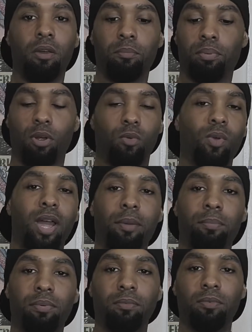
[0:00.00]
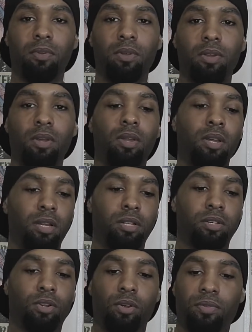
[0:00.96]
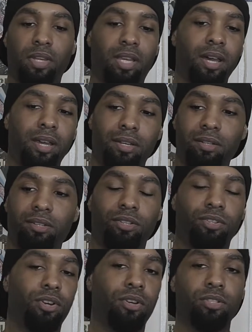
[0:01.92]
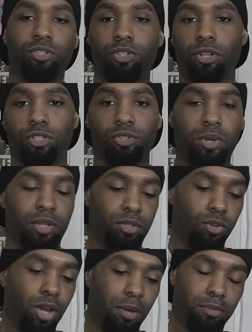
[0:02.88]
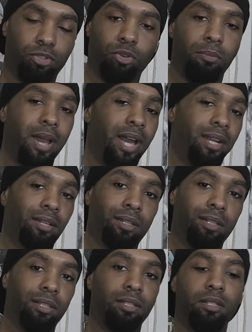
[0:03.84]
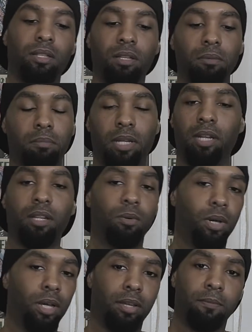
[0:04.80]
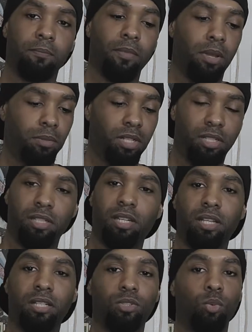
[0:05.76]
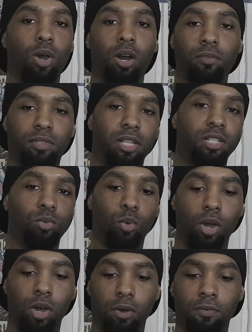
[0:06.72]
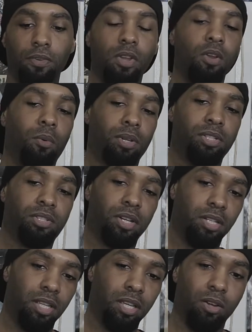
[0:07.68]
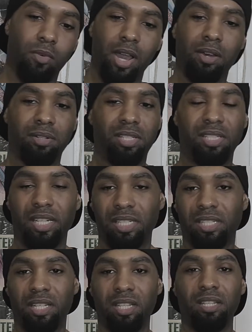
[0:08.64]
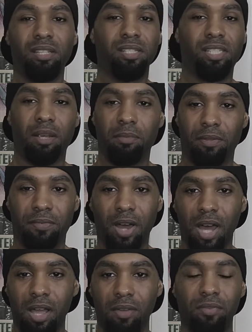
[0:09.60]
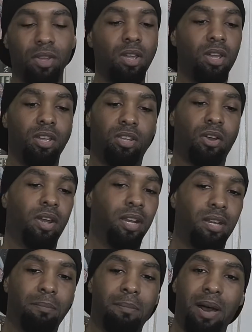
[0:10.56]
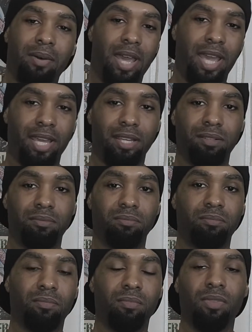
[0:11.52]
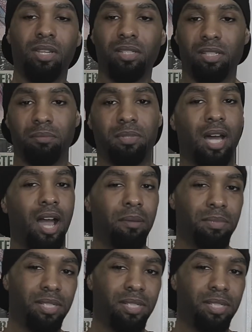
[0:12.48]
per rep. During the cut, your strength drops dramatically. But anyway, I'm sitting 10, 12, 10, 12. Once you start to get around 60, 75, you're hitting about 8, sometimes